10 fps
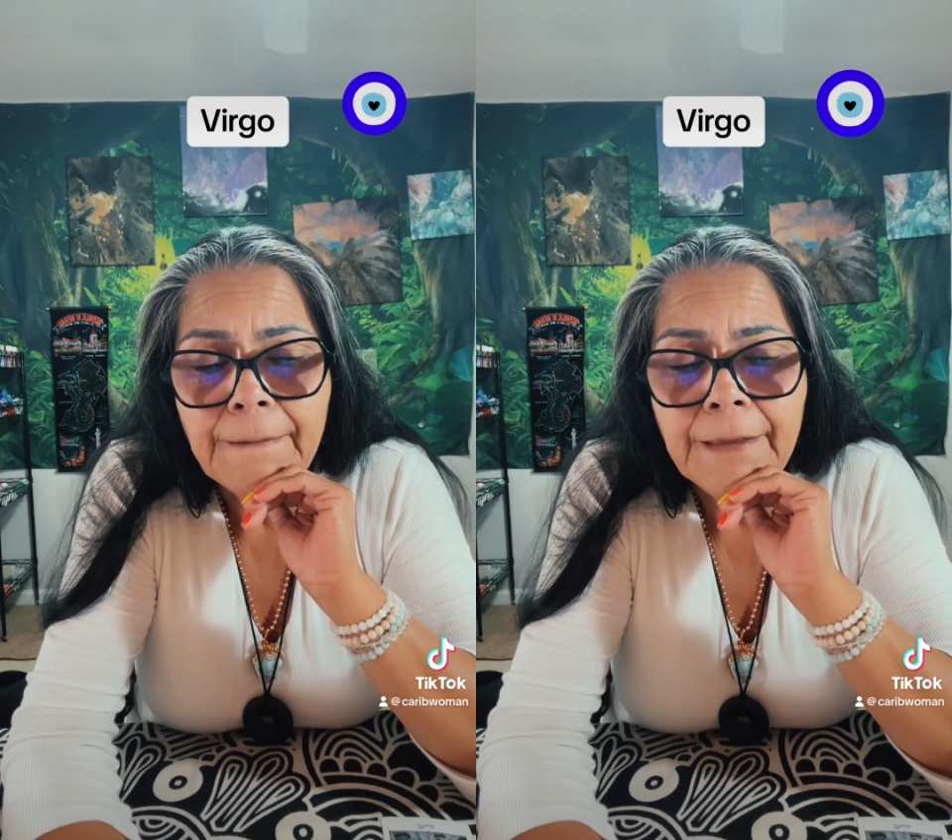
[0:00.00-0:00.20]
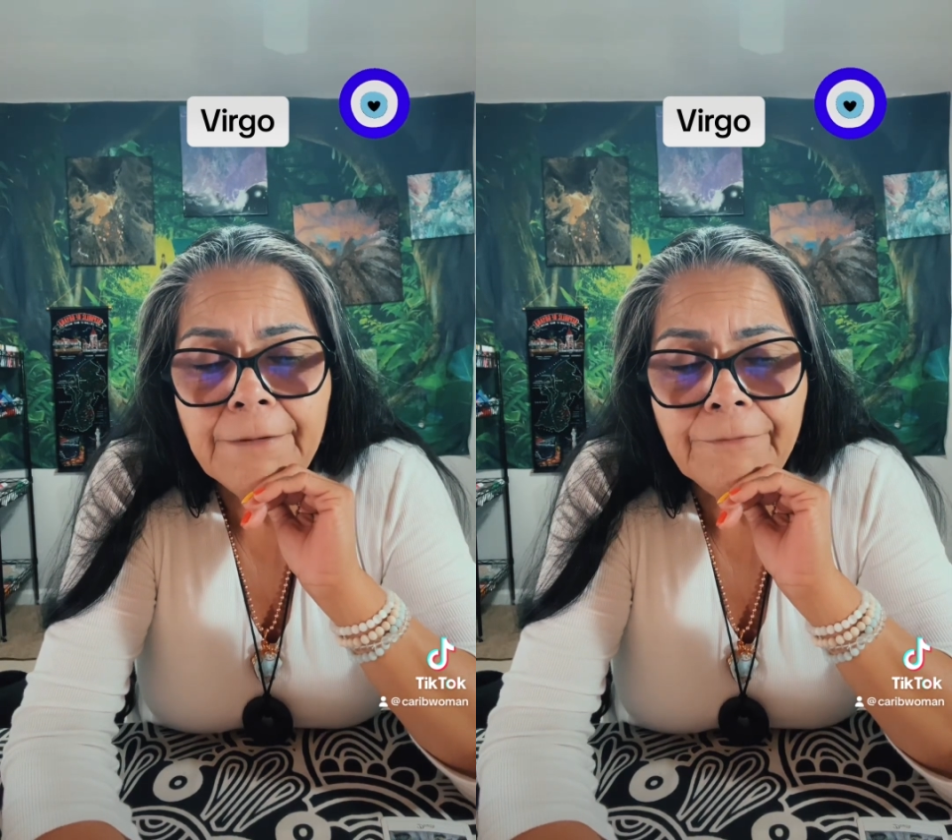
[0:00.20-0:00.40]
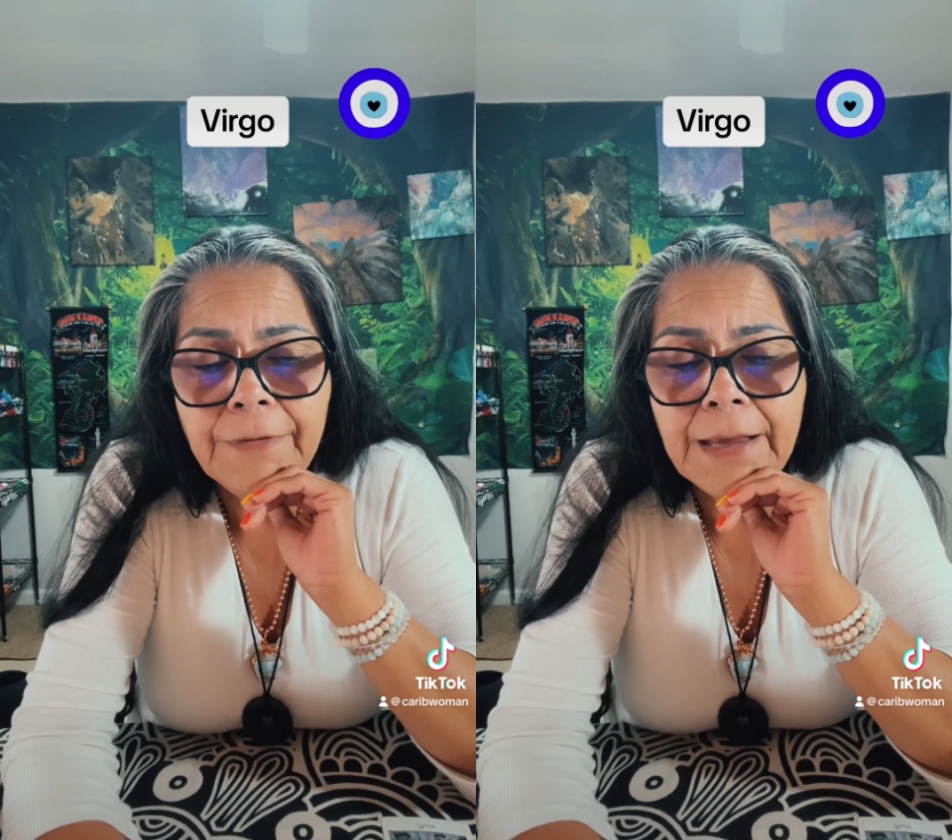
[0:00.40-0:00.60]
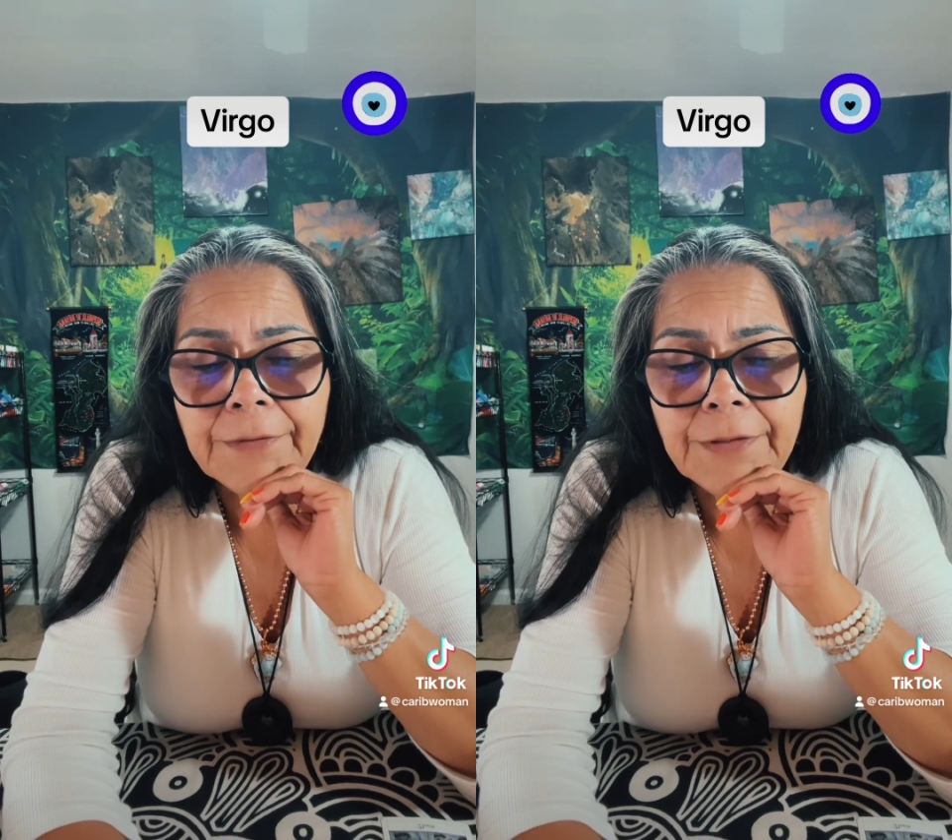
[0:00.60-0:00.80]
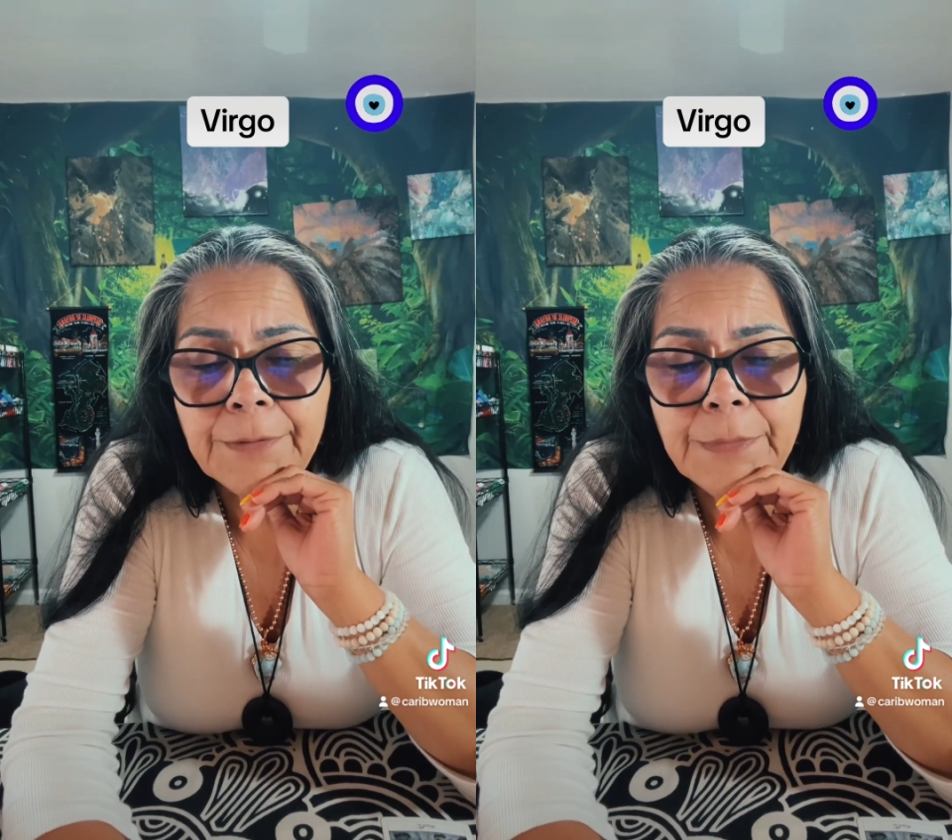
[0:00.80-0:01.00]
In
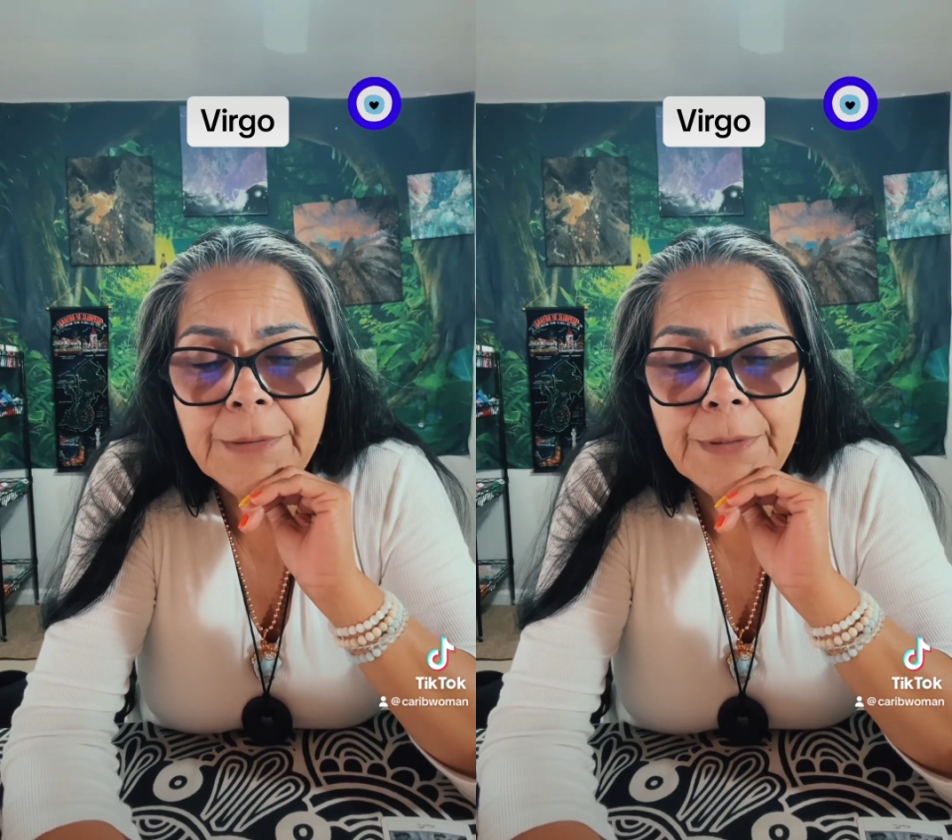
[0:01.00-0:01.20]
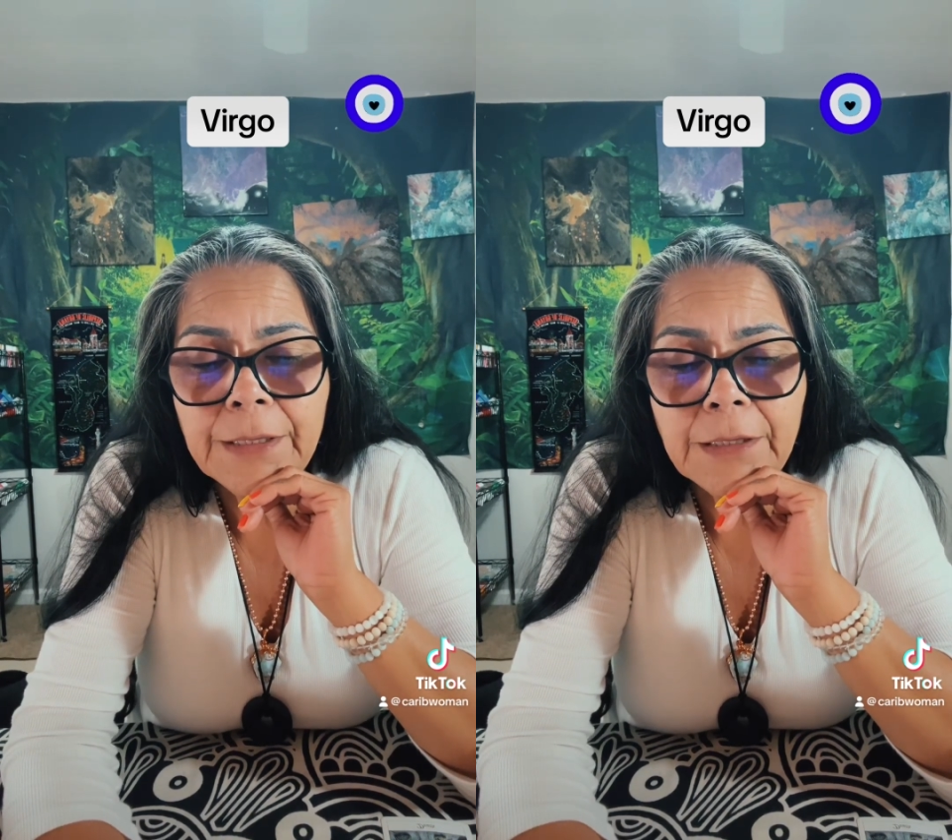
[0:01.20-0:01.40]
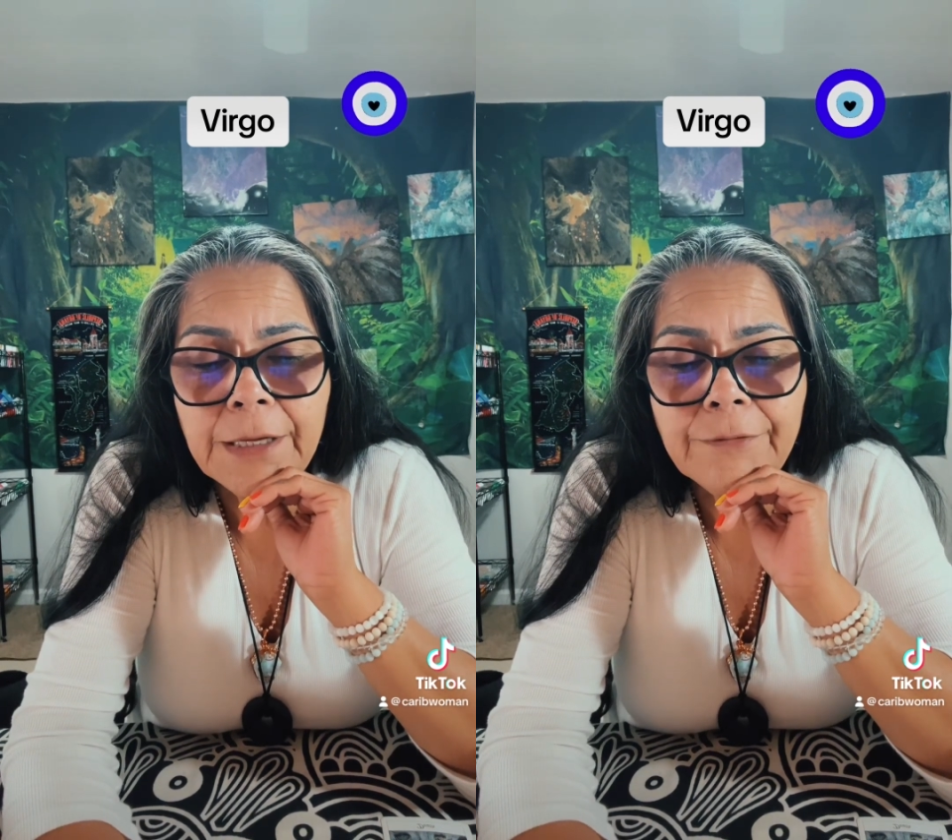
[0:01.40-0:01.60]
fact, there may be a lot